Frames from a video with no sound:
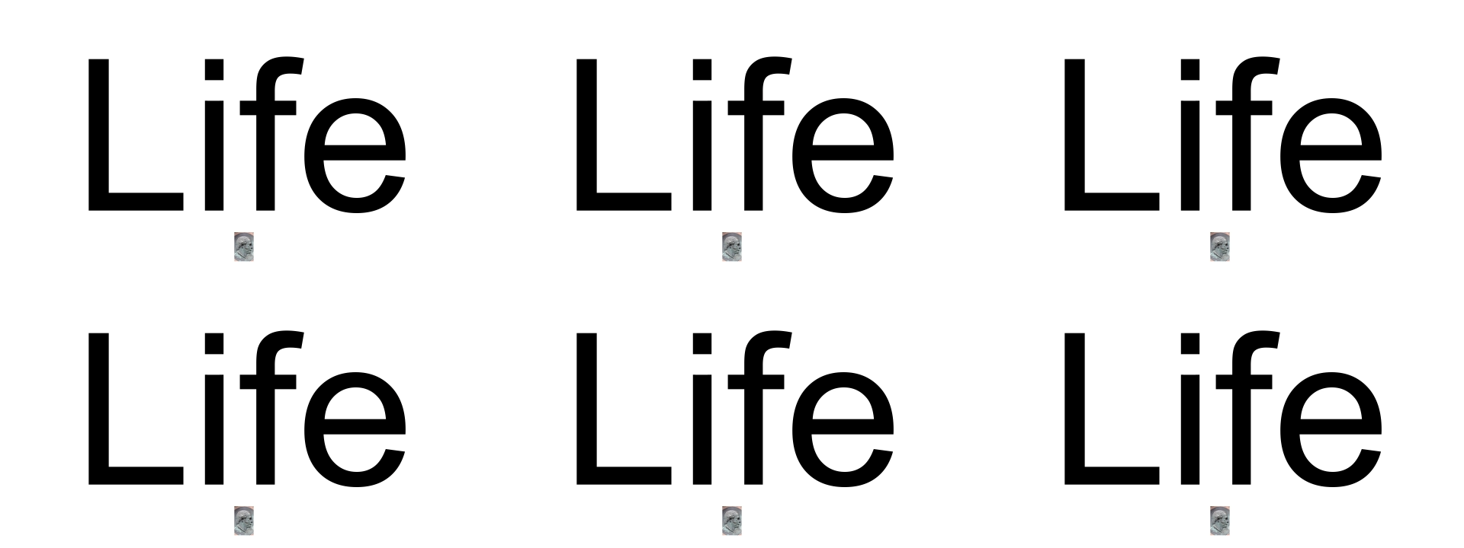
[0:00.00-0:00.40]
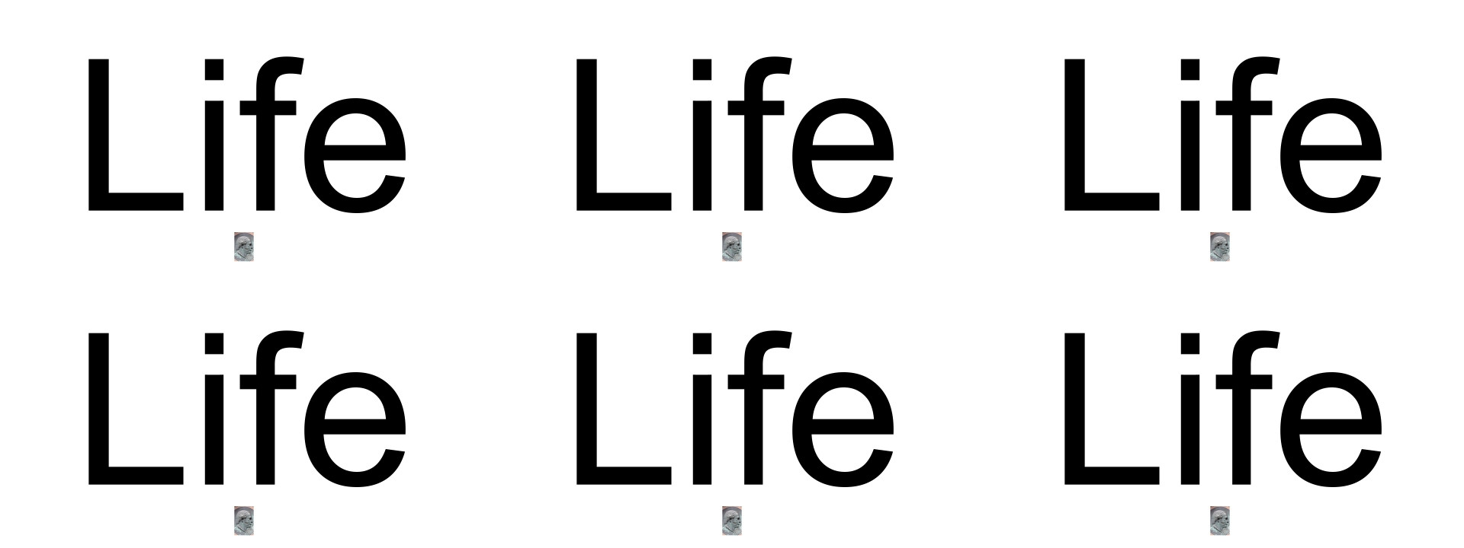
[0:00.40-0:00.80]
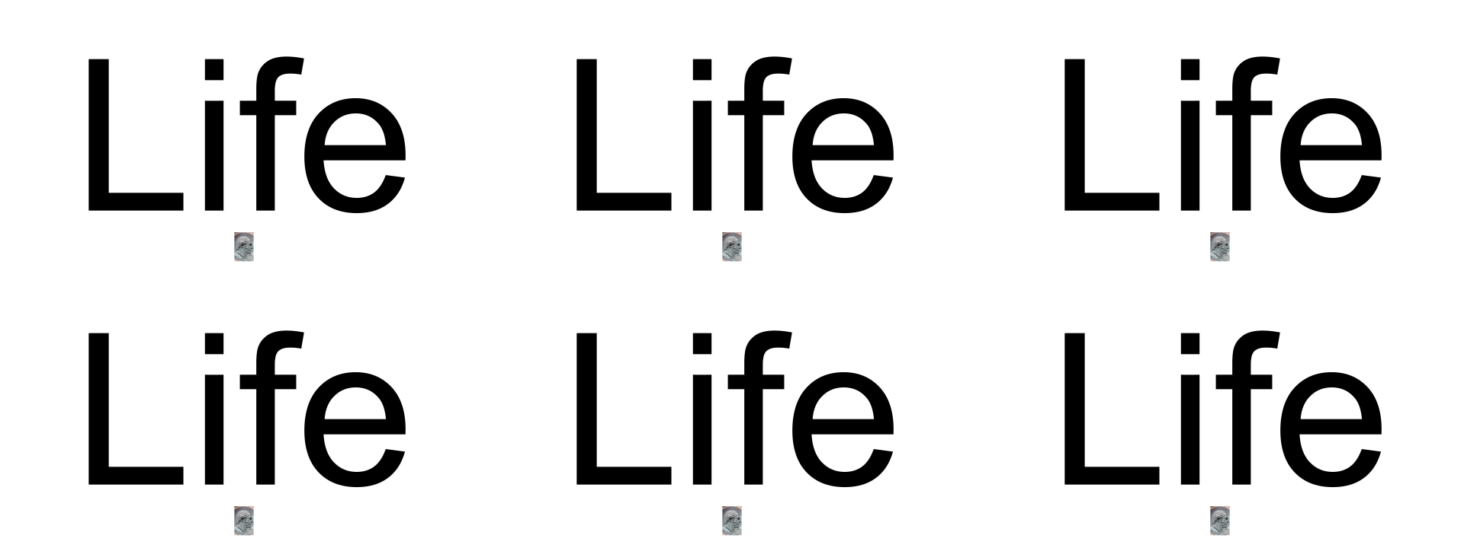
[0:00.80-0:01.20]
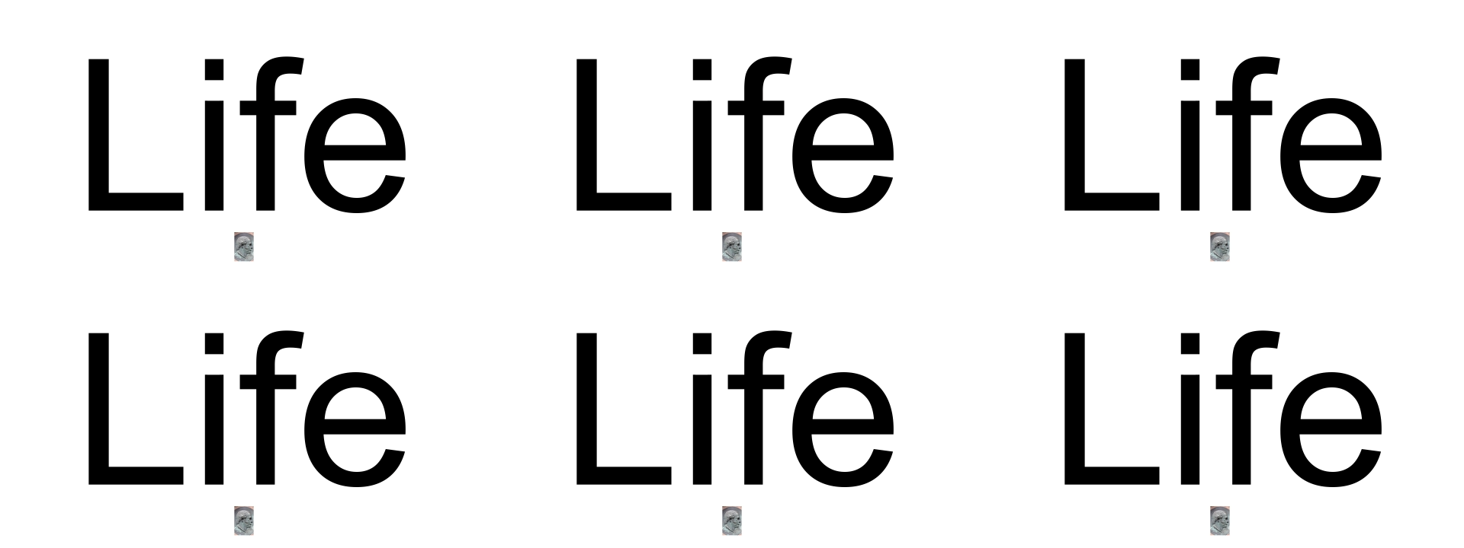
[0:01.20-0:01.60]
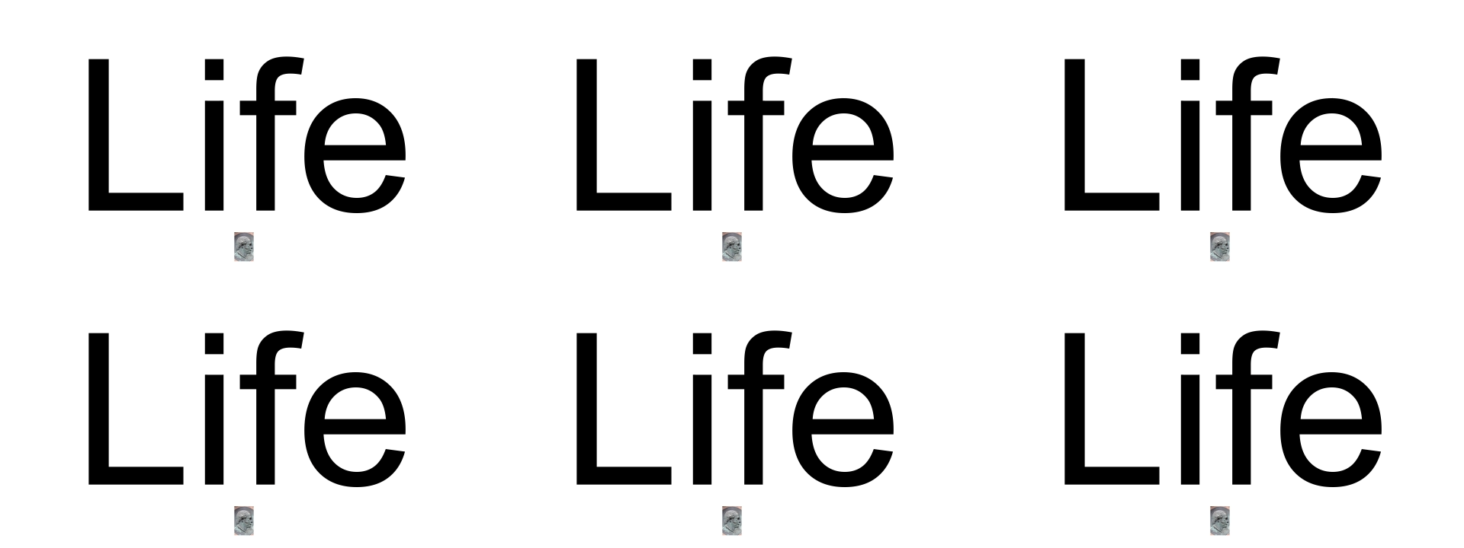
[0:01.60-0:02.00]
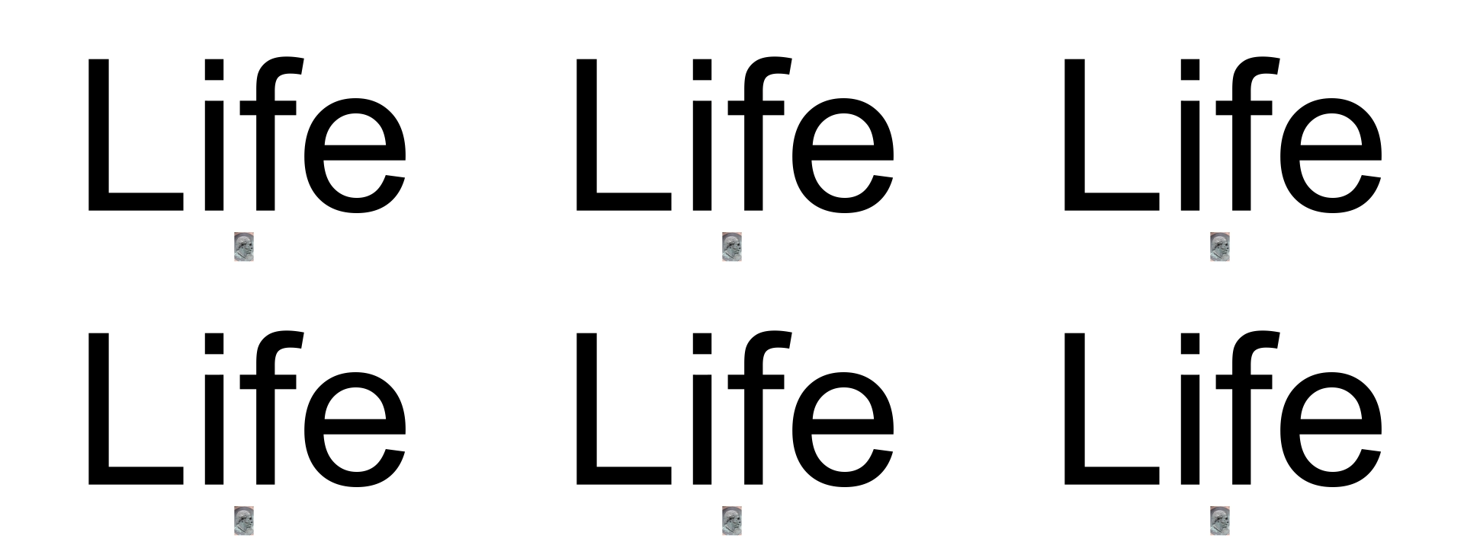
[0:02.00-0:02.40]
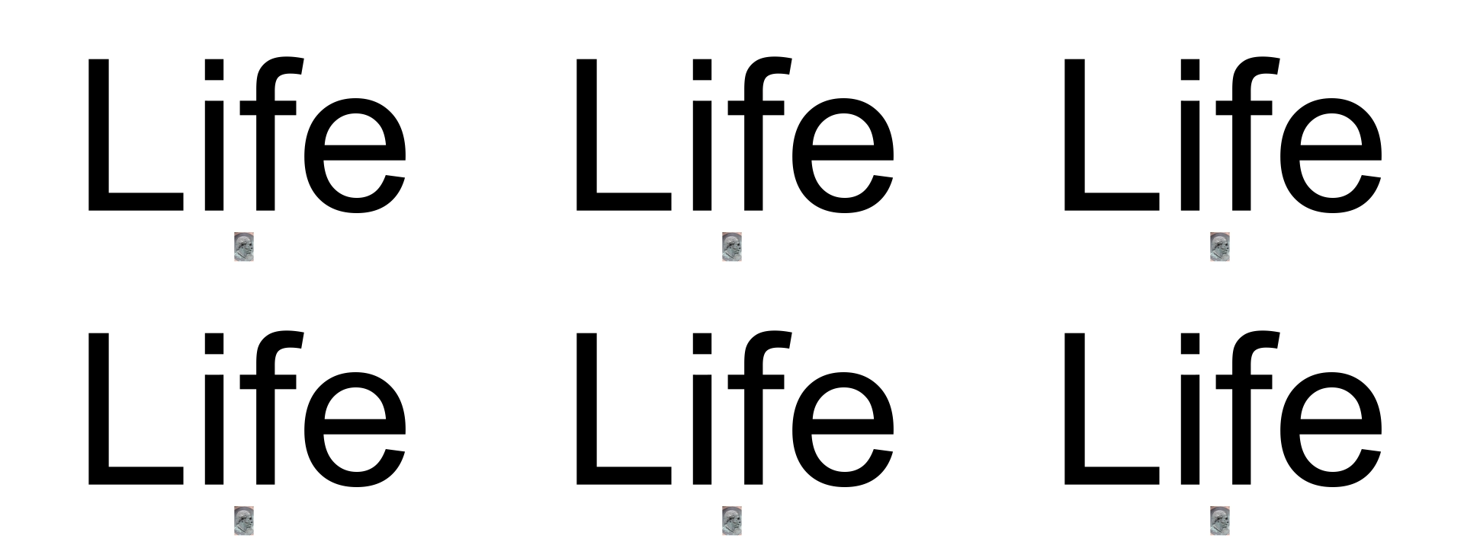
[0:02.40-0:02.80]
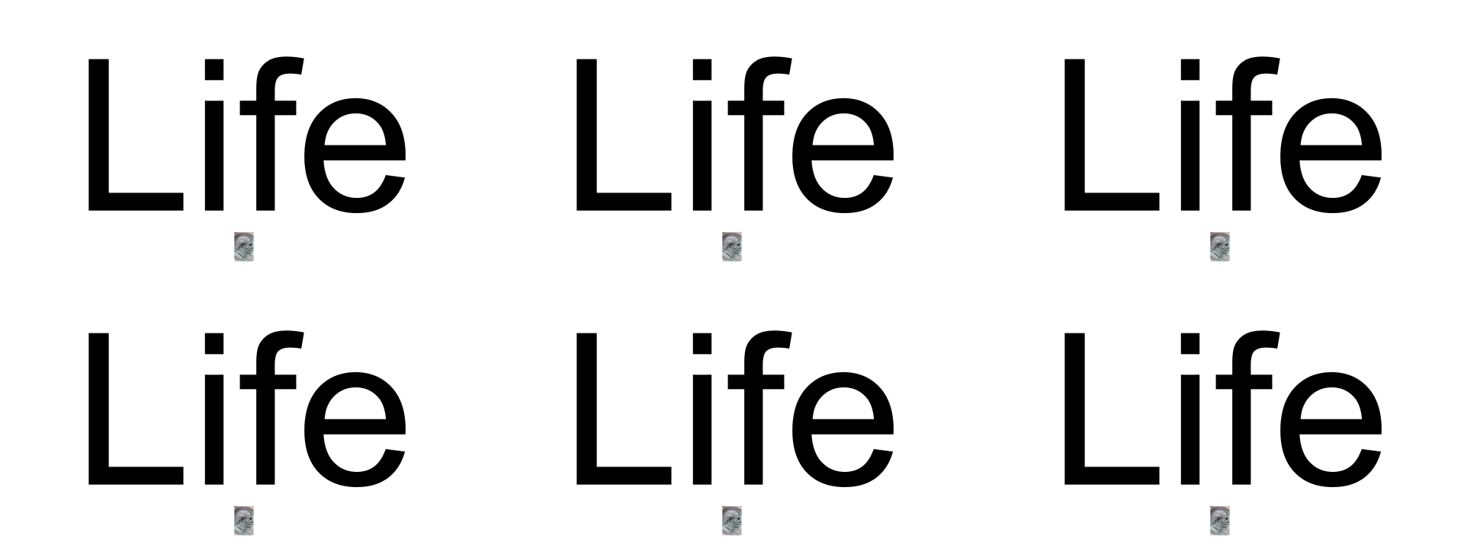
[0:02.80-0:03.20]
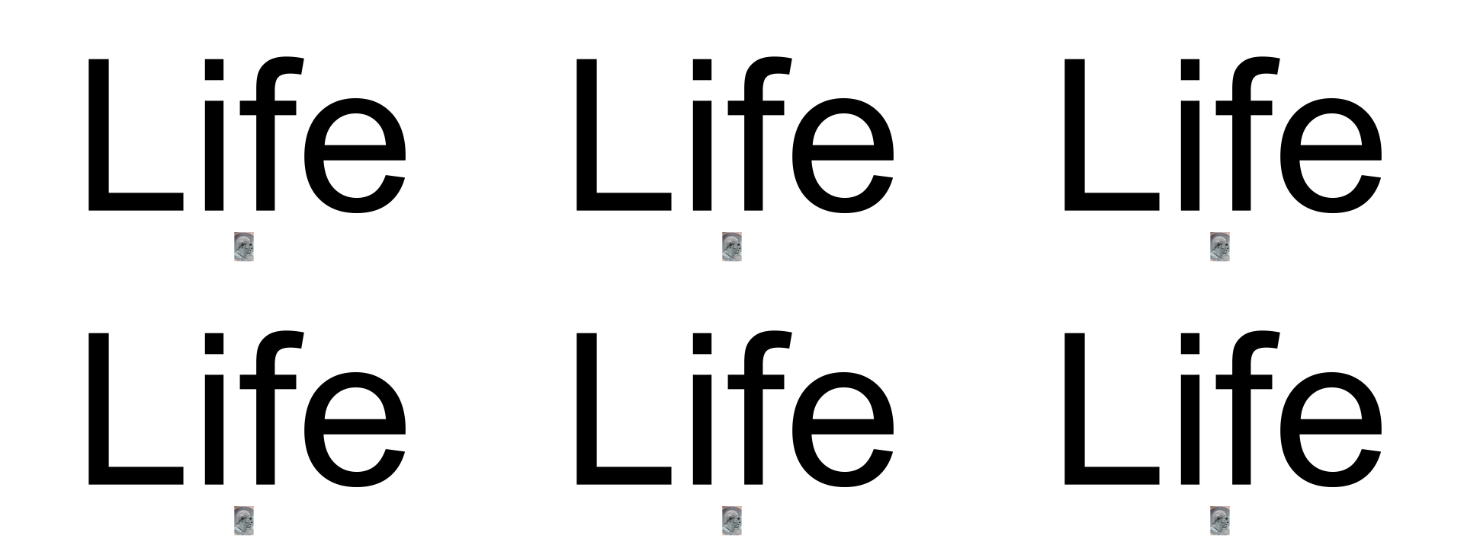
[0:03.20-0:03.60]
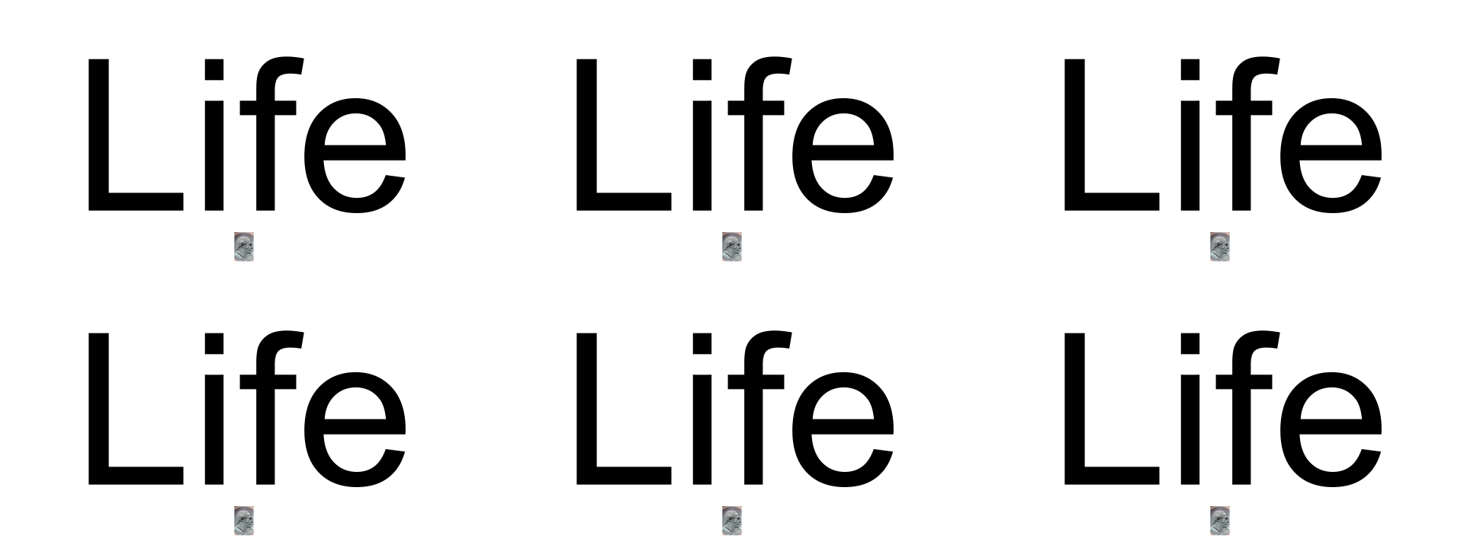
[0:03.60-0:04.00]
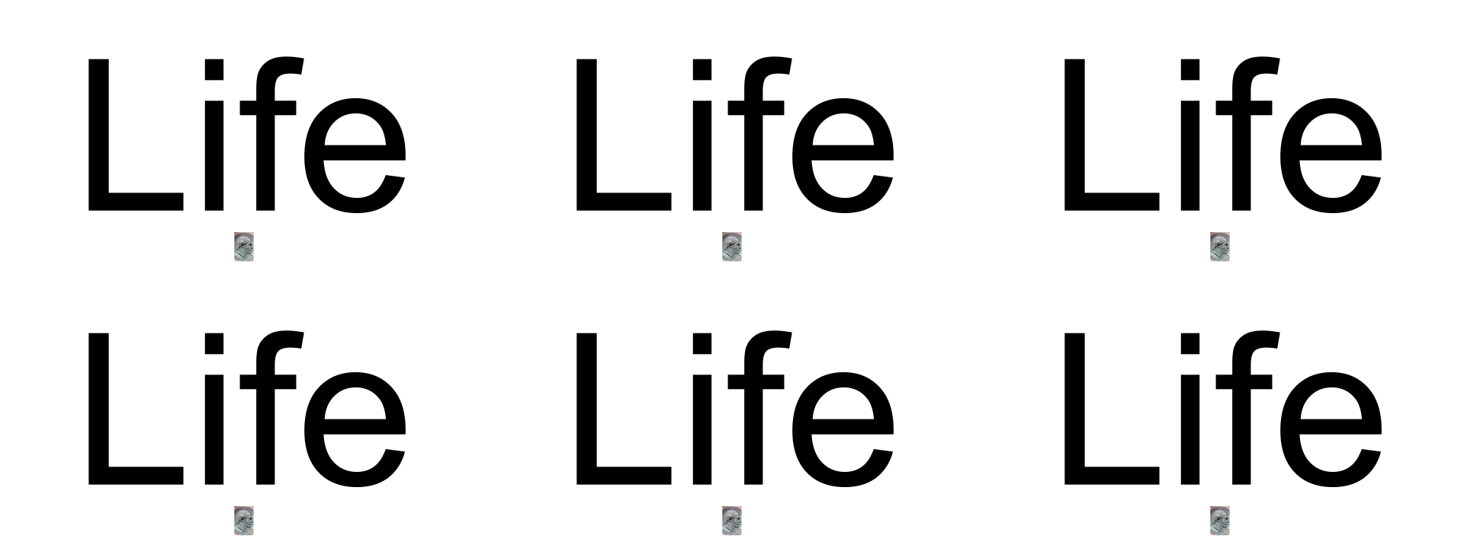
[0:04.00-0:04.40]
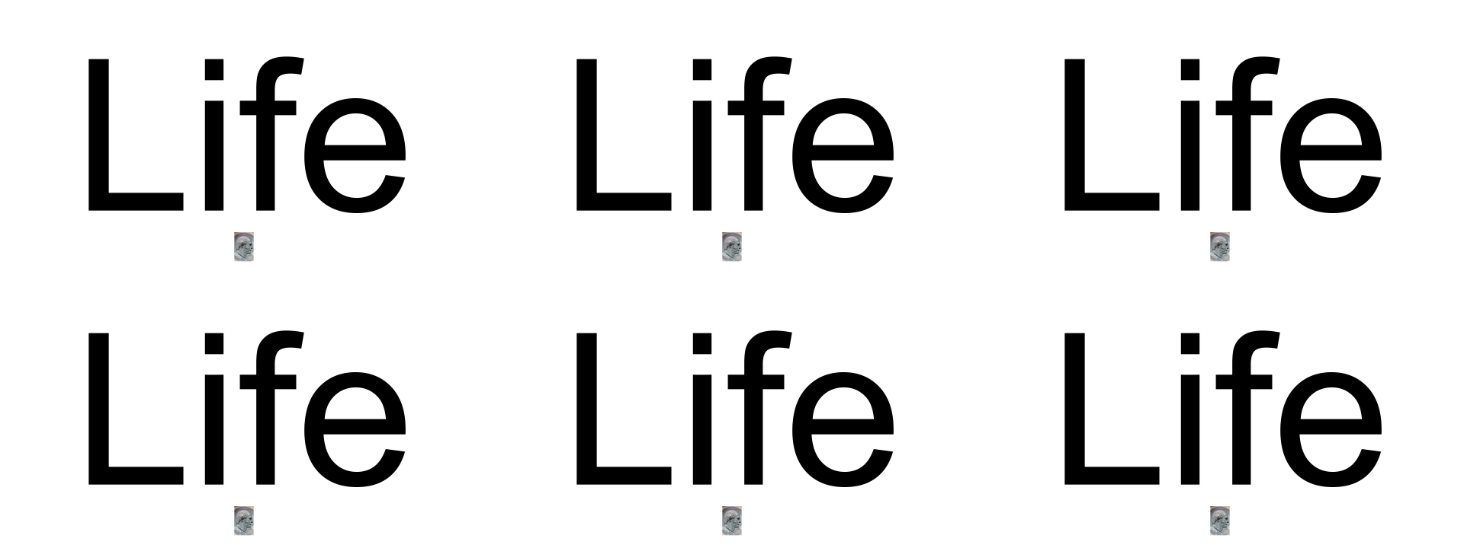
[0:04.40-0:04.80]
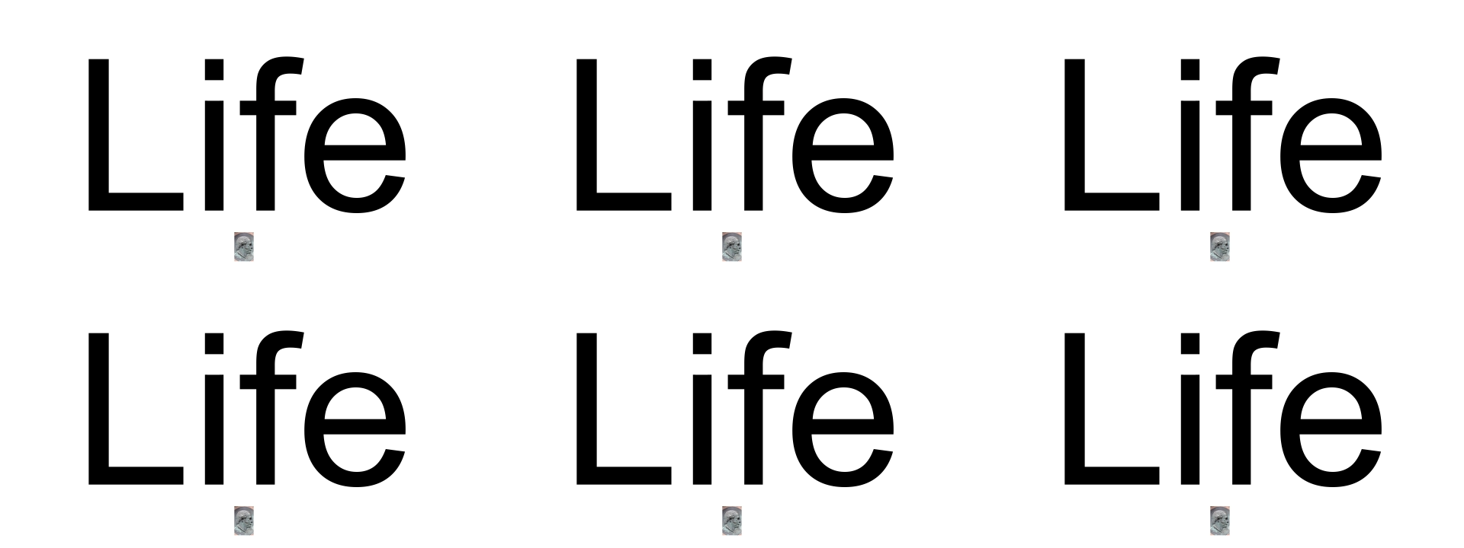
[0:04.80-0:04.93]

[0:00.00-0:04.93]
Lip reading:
(no speaker visible)